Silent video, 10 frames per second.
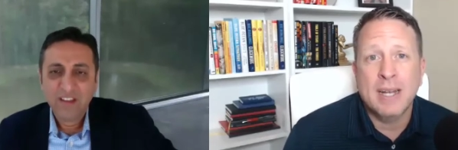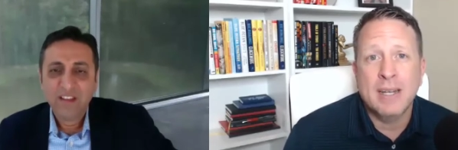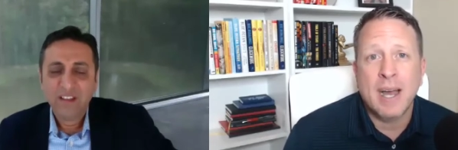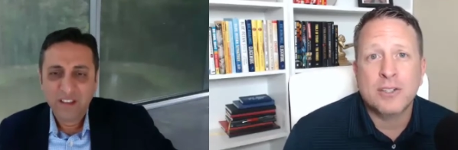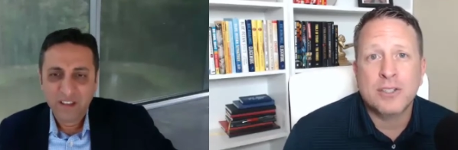Speaker 1: and
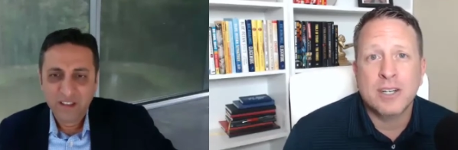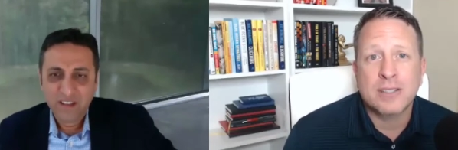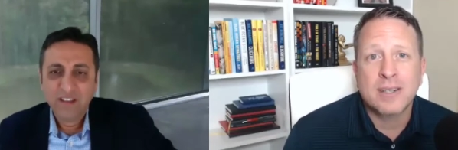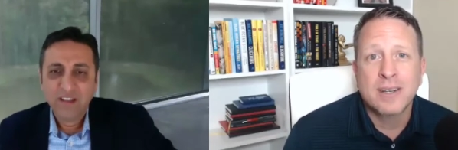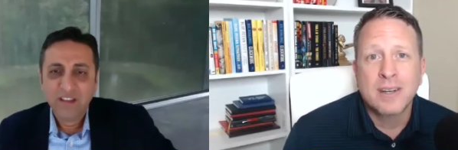not
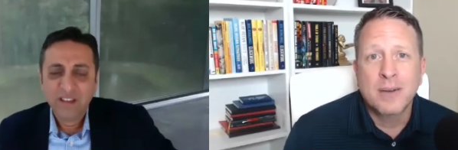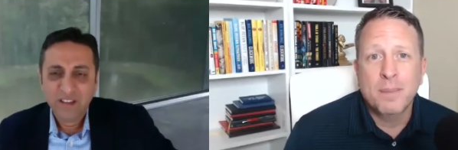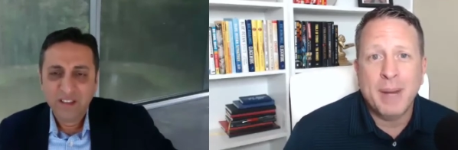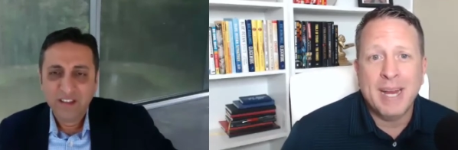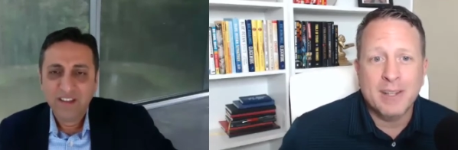just
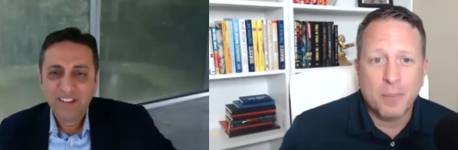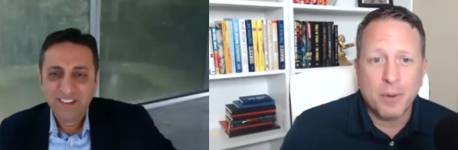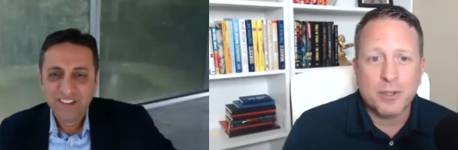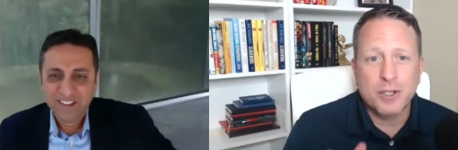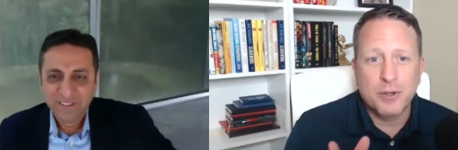be the
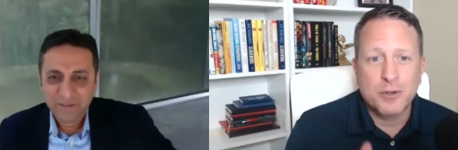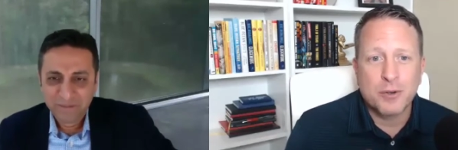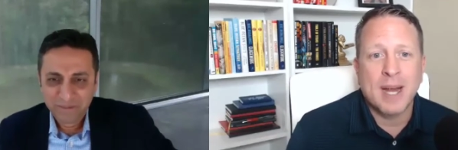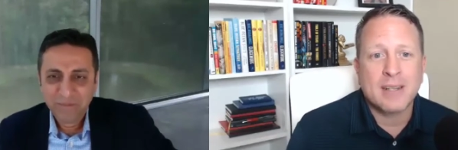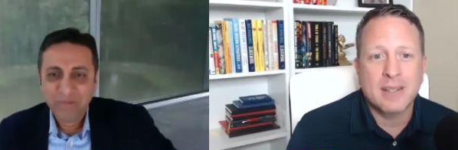person who
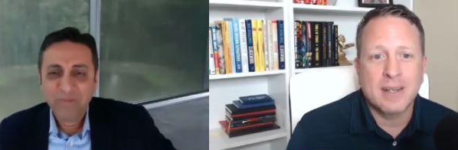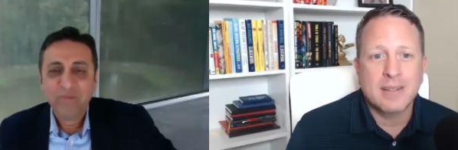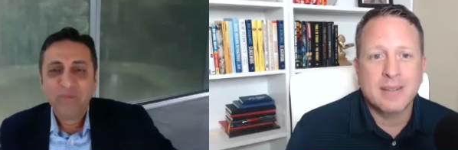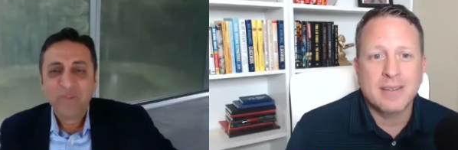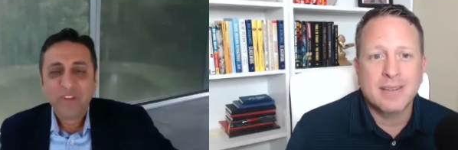directs it.
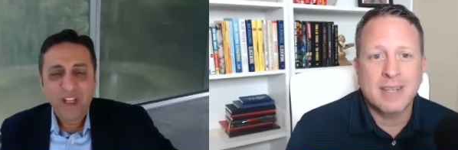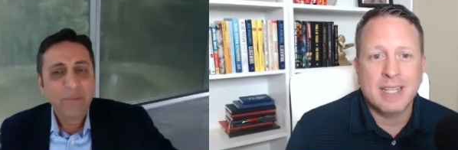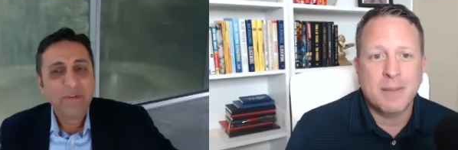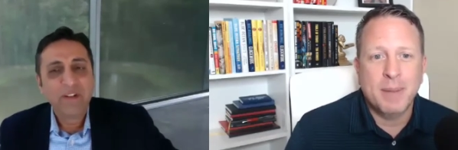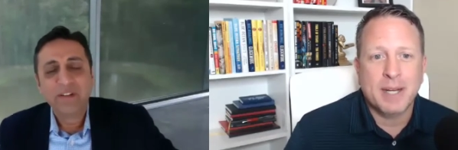
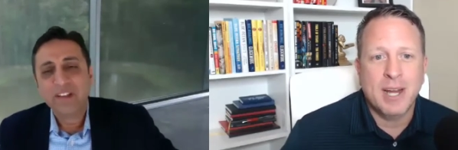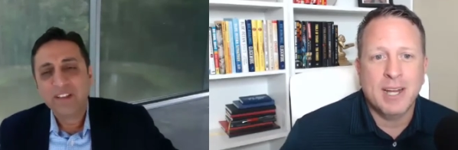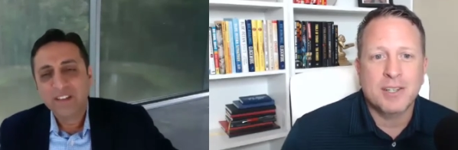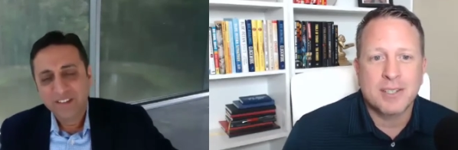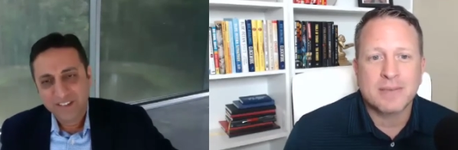That's Absolutely. A big
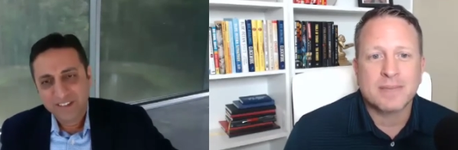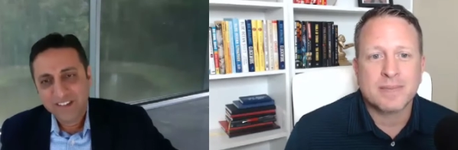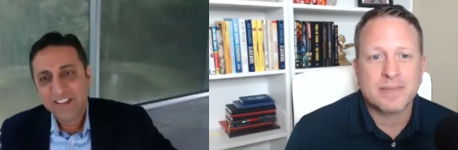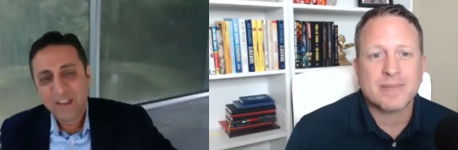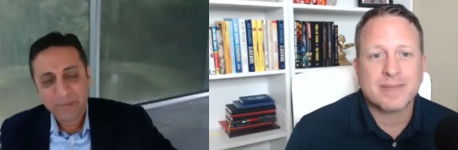change.
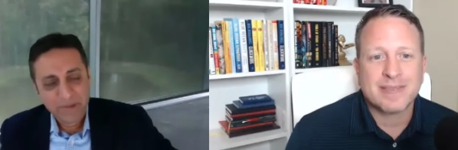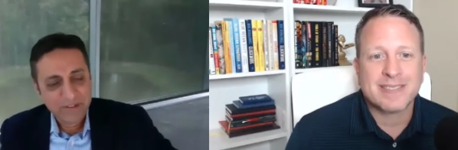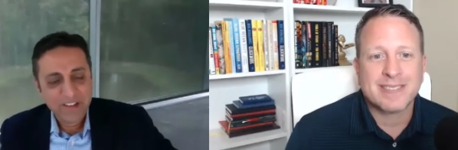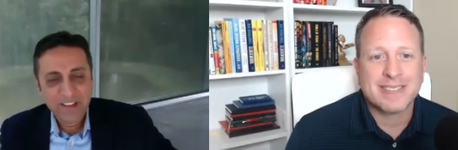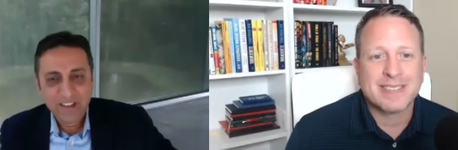Absolutely.
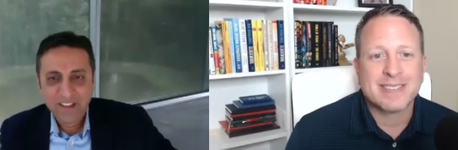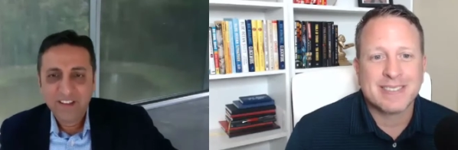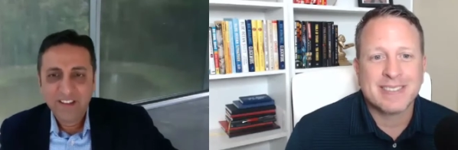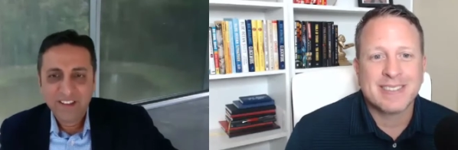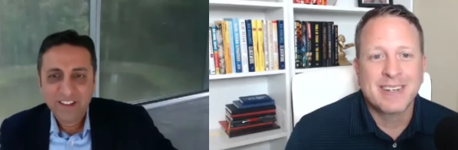
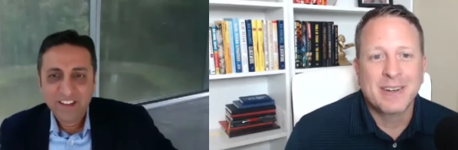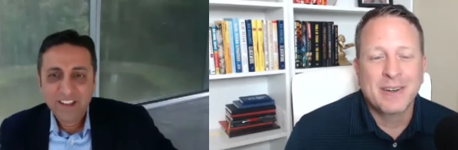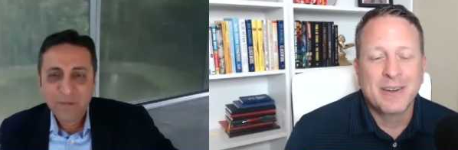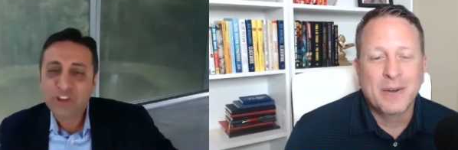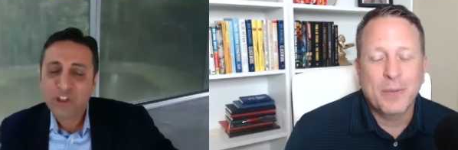
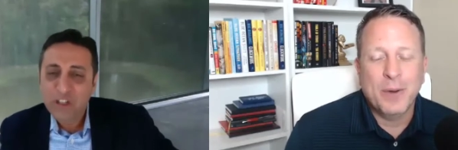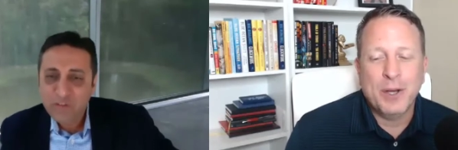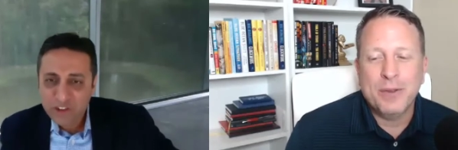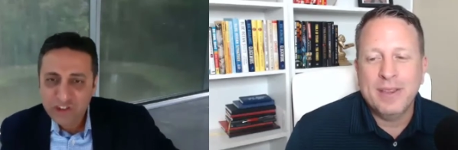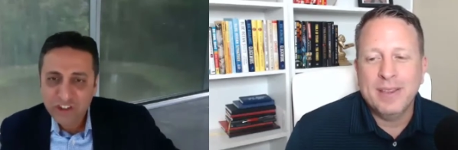
Speaker 2: But you know, it's
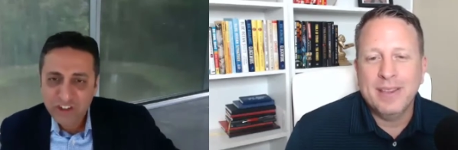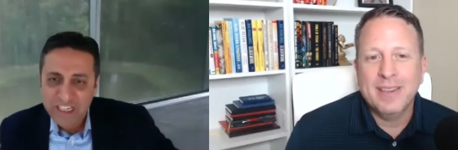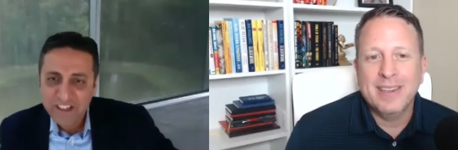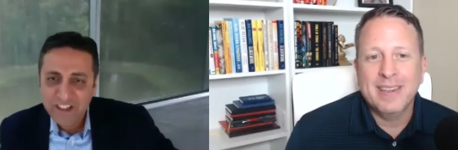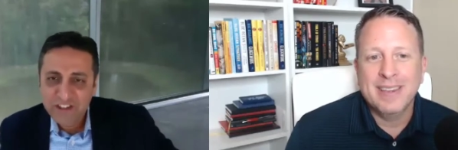for the
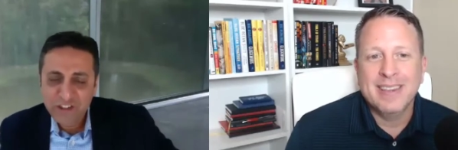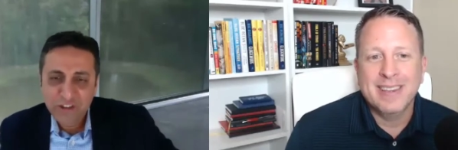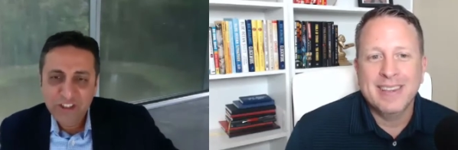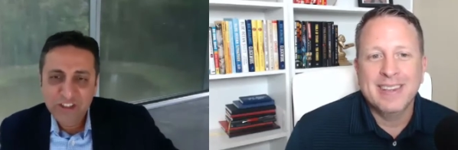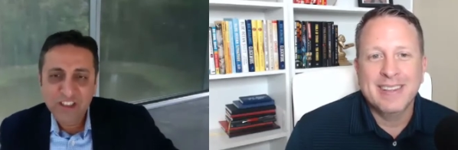journey there too,
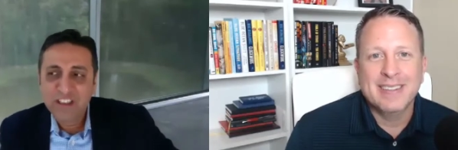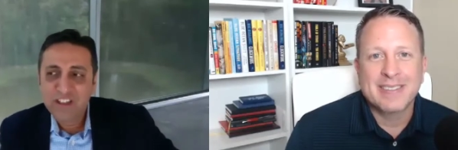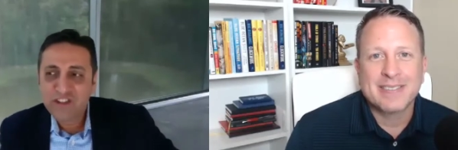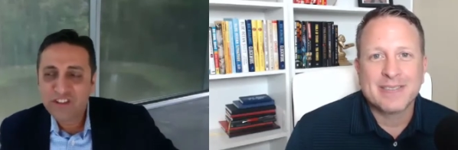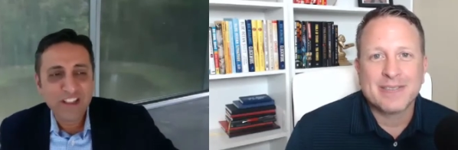because
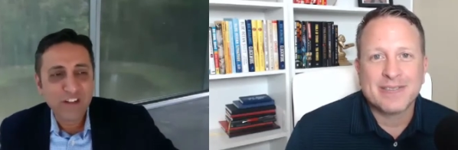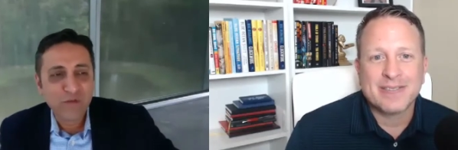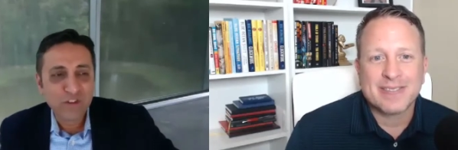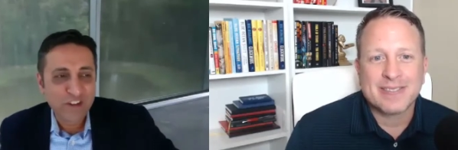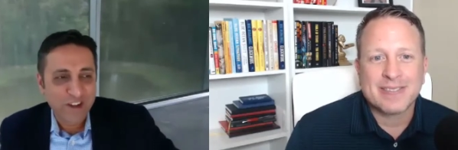initially it
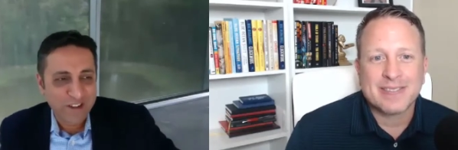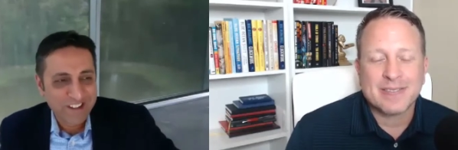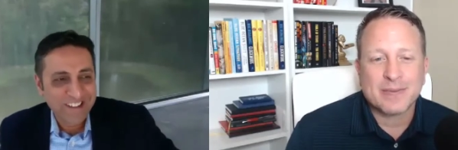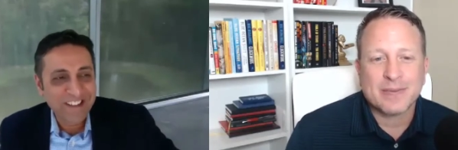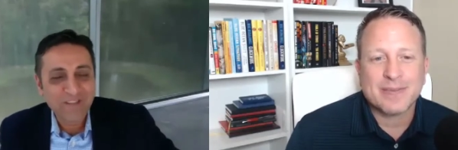was not,
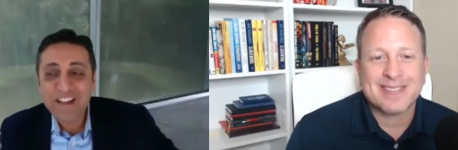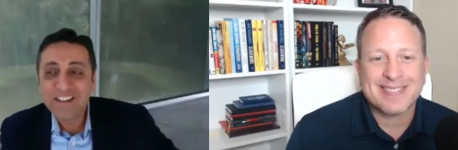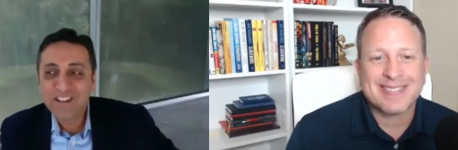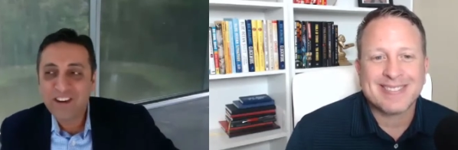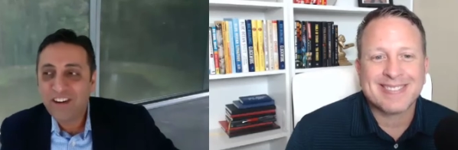it's very
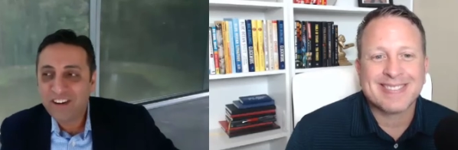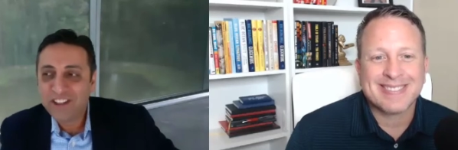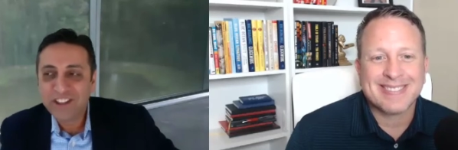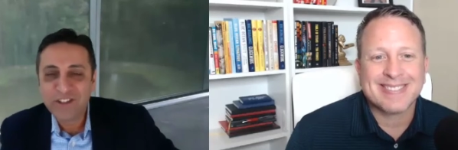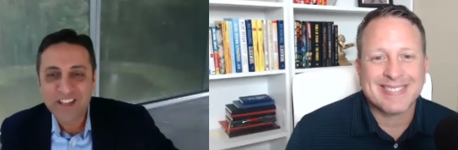
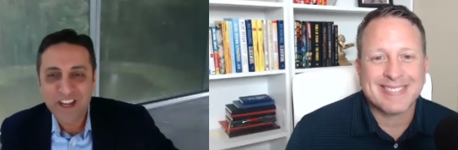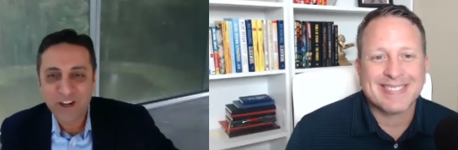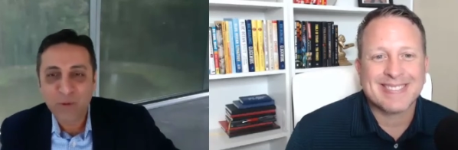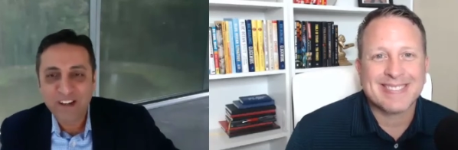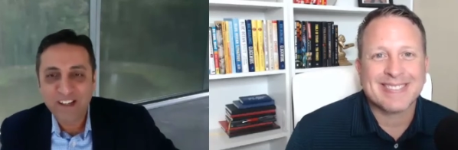hard to stay
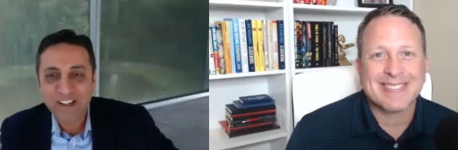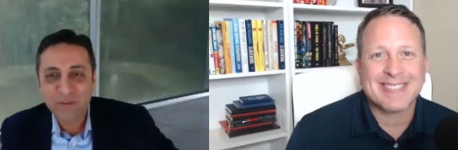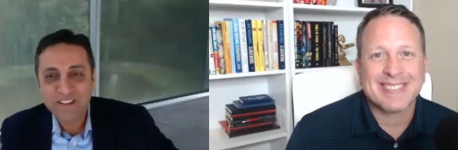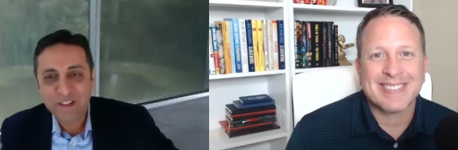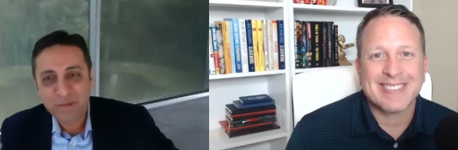quiet
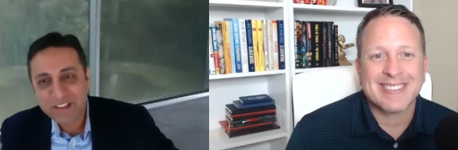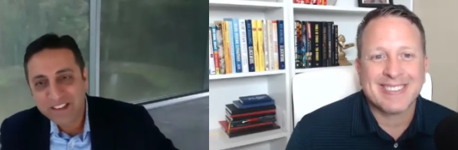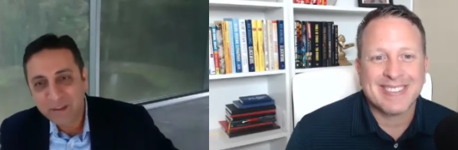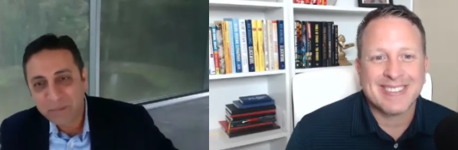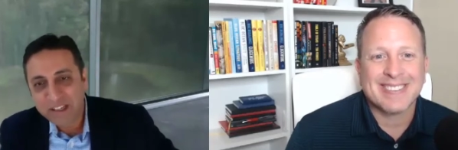when somebody,
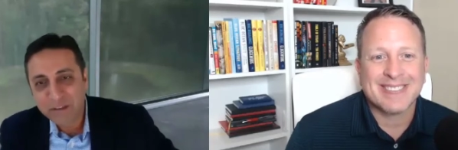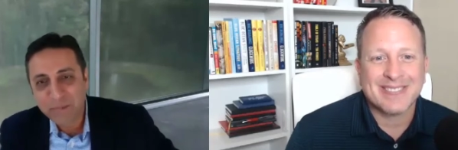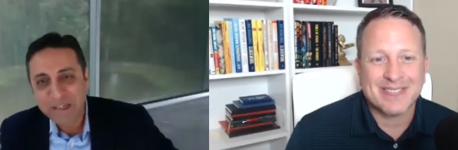something is